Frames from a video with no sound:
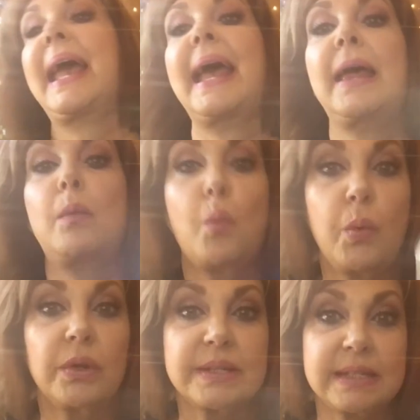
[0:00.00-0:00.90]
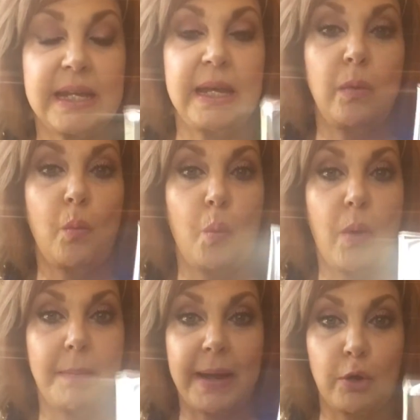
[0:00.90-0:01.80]
and we'll see
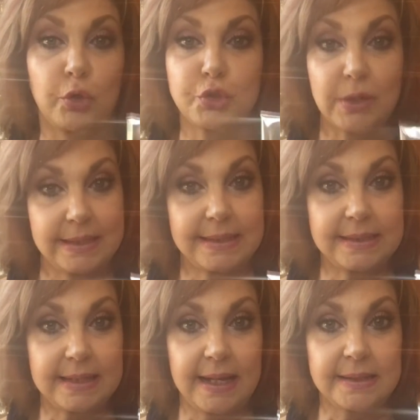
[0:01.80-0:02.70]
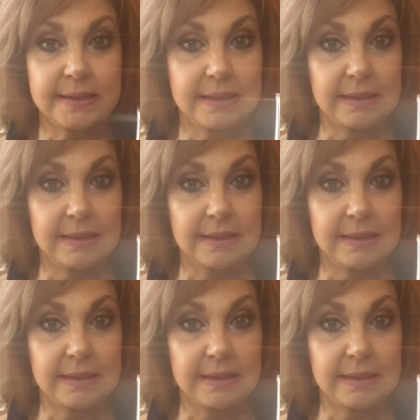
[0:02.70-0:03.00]
what my girl Tracy says